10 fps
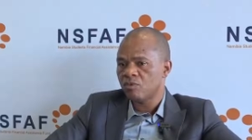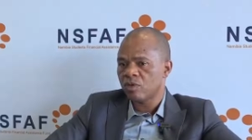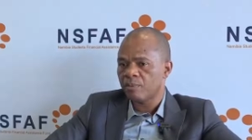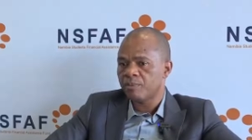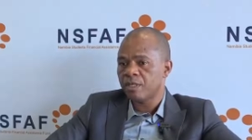
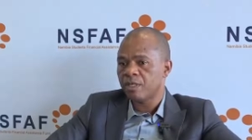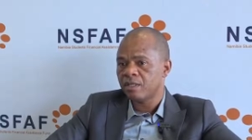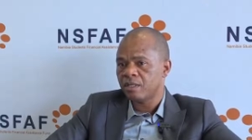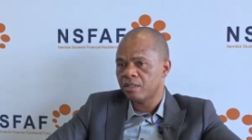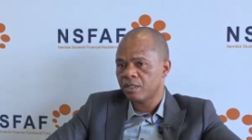the fund
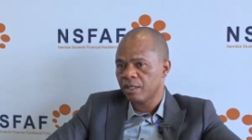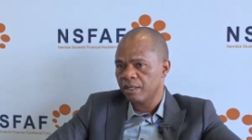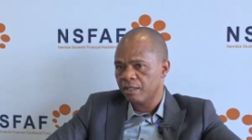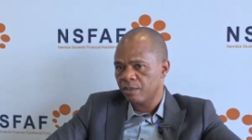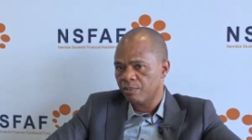is well
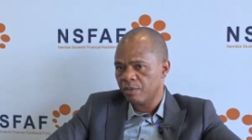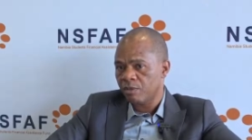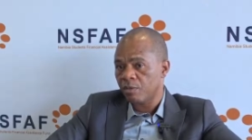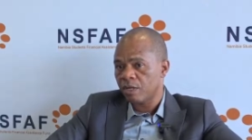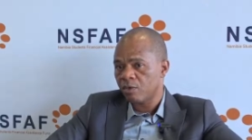within
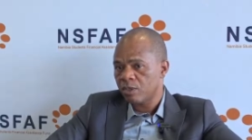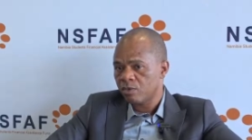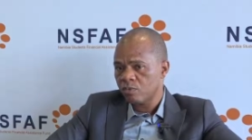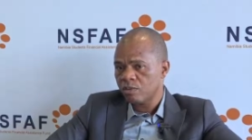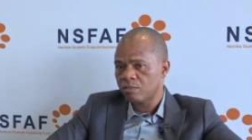its rights
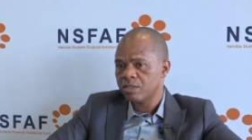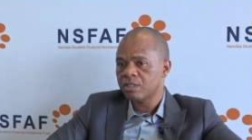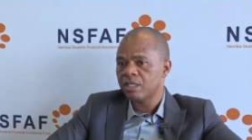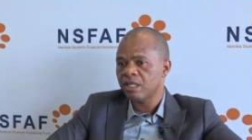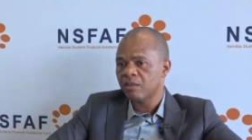to publish
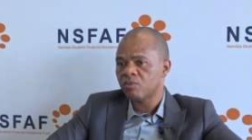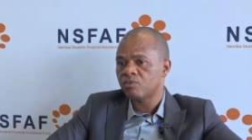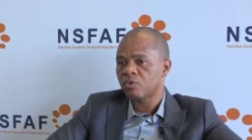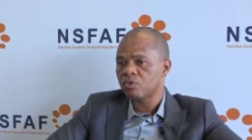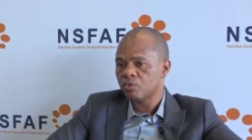
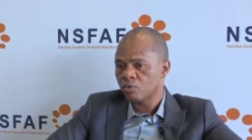defaulters'